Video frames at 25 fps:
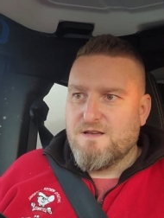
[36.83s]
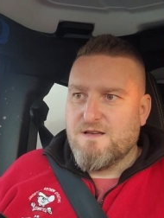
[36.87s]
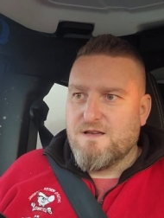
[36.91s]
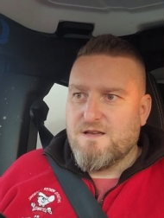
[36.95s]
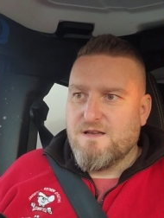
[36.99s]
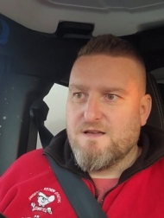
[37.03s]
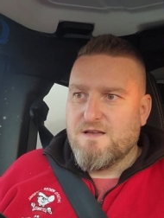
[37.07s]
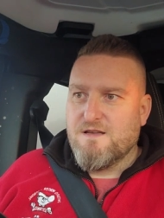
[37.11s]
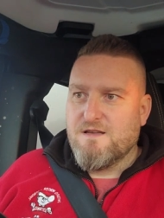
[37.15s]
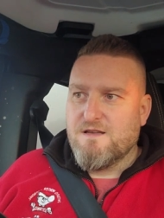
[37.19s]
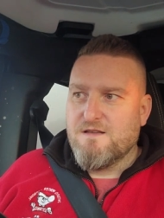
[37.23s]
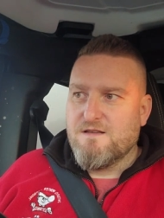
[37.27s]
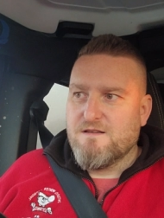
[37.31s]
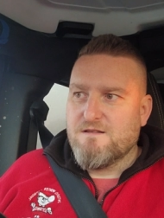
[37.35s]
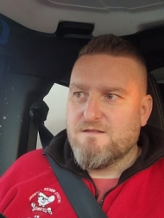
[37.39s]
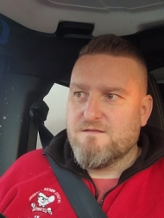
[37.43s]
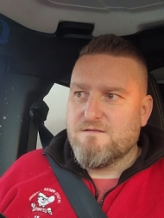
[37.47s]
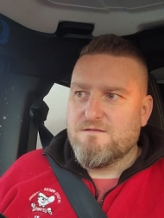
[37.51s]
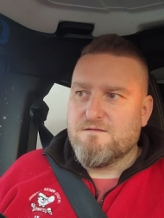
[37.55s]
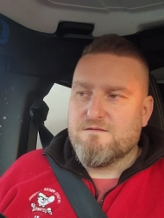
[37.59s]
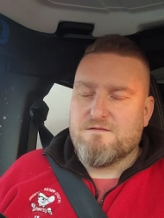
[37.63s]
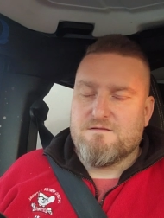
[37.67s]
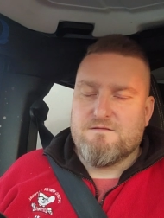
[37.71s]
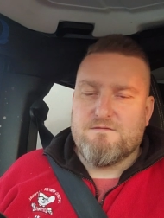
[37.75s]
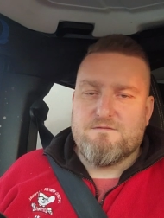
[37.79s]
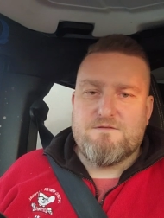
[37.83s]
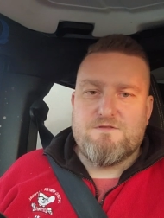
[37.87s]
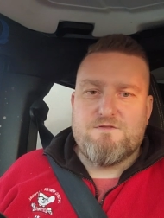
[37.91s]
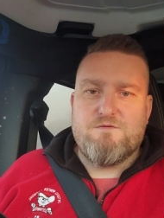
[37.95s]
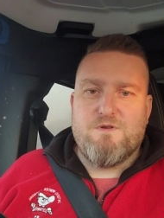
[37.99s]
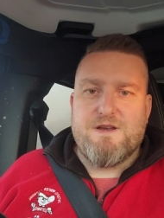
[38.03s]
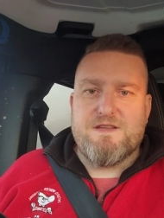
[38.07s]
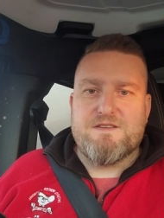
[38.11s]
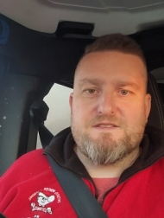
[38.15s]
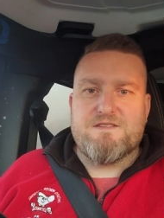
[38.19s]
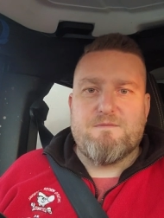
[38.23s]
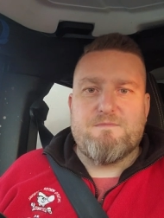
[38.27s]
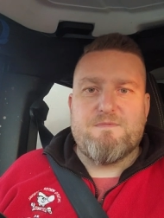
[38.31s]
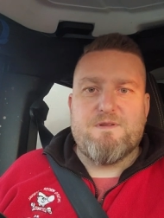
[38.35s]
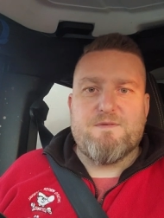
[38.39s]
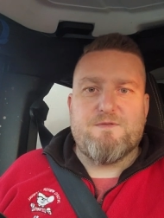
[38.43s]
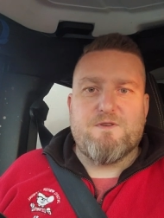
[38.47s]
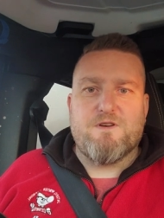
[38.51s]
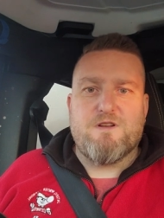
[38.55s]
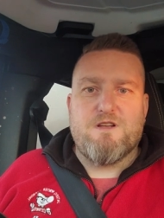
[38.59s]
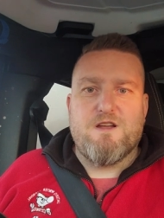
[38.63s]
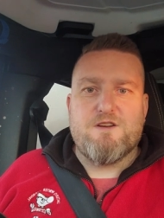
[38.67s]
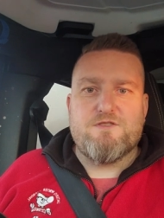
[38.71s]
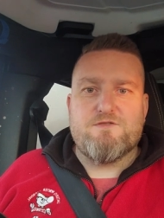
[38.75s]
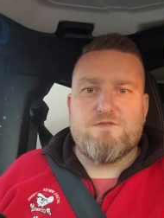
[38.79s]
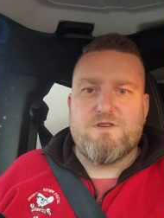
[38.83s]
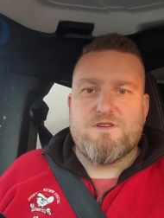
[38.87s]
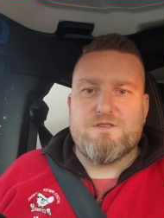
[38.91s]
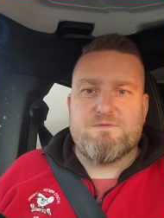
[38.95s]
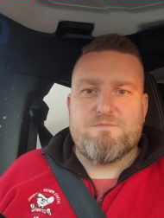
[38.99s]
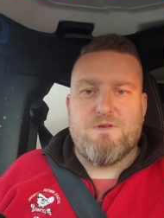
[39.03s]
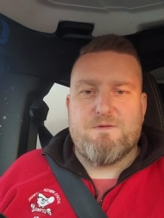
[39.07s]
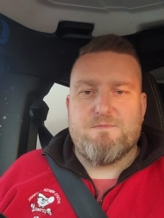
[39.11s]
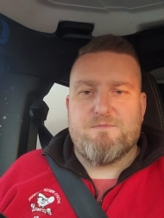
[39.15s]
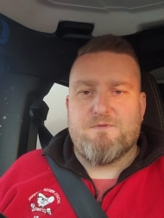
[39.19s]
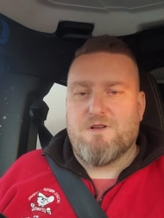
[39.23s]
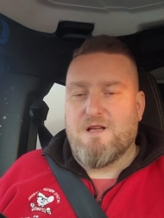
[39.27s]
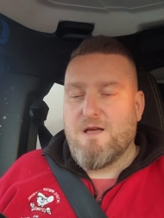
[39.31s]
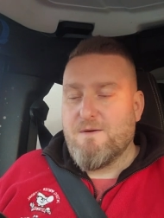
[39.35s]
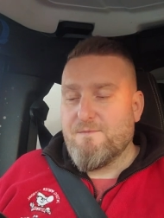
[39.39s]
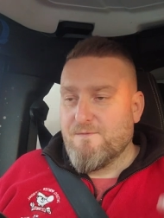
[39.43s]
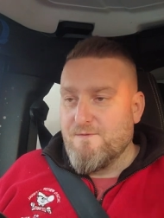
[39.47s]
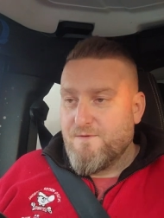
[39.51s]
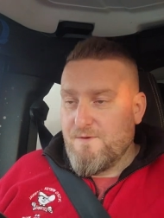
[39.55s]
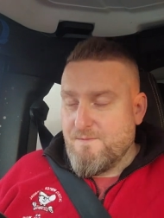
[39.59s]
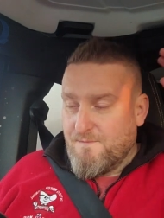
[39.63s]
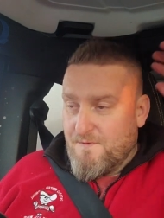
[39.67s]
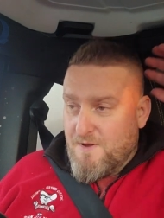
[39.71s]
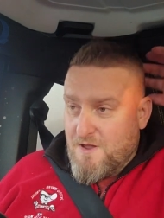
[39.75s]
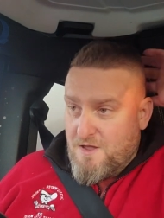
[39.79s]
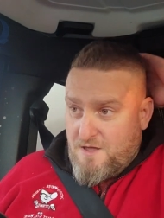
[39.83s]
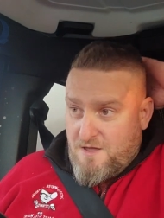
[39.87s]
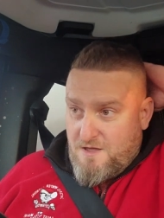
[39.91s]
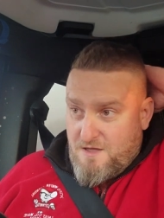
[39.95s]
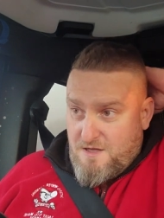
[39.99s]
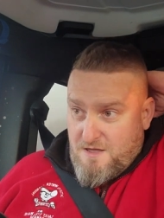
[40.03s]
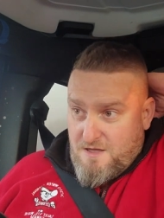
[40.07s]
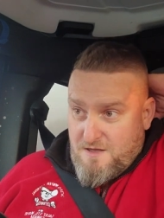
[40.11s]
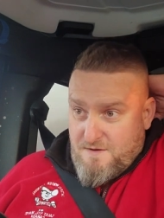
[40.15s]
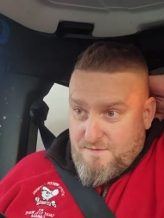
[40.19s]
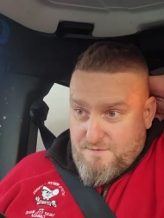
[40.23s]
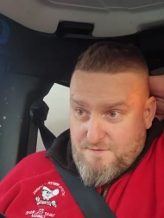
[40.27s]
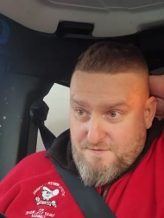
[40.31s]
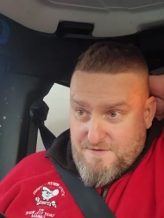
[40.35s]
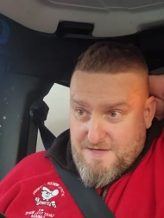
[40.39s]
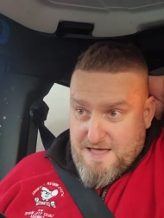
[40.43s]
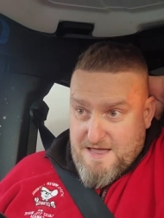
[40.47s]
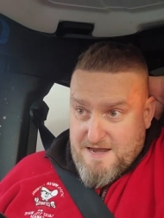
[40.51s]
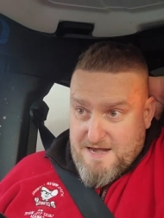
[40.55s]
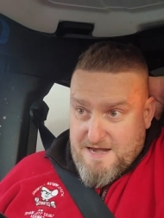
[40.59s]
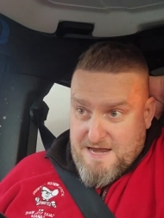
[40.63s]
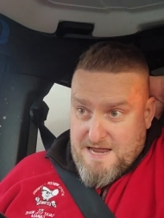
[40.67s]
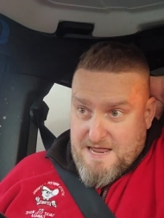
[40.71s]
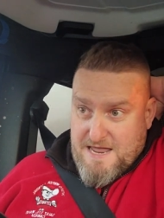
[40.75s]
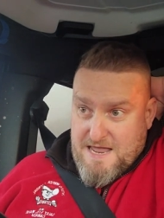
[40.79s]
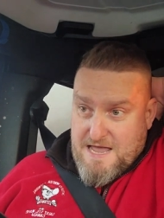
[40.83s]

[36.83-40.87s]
Uh, twenty-some different countries people come from for that.